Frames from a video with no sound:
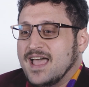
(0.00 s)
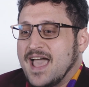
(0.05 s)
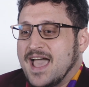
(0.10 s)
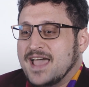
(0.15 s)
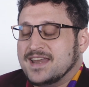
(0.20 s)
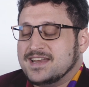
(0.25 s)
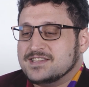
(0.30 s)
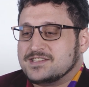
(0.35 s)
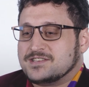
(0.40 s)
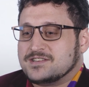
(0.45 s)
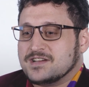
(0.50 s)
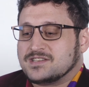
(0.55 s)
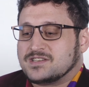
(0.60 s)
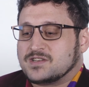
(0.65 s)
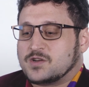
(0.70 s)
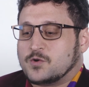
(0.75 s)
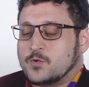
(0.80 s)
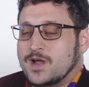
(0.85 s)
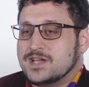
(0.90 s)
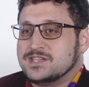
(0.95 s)
And he's
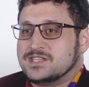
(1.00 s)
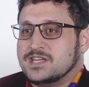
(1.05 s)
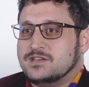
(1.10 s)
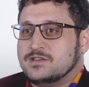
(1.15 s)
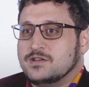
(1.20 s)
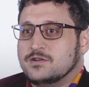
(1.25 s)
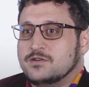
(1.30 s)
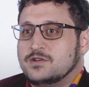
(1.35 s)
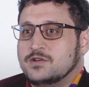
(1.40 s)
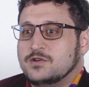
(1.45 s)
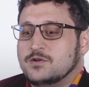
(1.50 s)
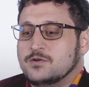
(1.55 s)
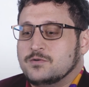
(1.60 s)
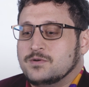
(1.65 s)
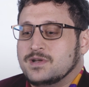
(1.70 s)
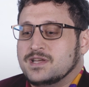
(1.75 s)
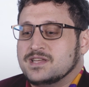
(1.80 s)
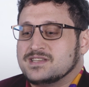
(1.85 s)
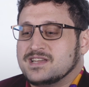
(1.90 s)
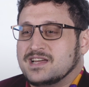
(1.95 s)
just crazy dude
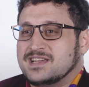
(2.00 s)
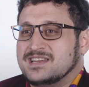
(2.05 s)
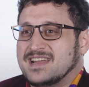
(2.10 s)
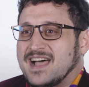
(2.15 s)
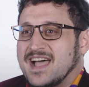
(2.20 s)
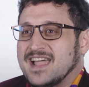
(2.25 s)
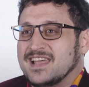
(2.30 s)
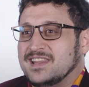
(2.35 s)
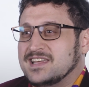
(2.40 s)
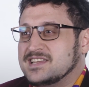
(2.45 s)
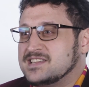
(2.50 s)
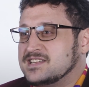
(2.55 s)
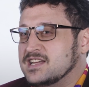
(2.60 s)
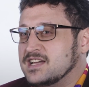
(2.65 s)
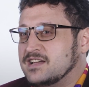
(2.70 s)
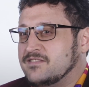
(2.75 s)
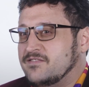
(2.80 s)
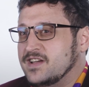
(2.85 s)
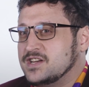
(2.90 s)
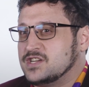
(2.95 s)
who is a
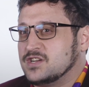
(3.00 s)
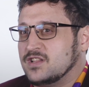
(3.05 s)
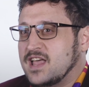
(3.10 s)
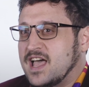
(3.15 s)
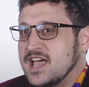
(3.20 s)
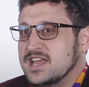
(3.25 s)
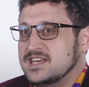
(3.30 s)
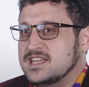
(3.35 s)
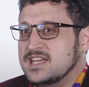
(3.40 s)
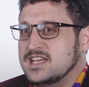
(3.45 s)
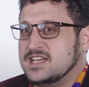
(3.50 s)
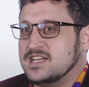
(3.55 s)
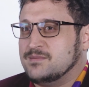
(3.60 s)
nihilistic, vigilante,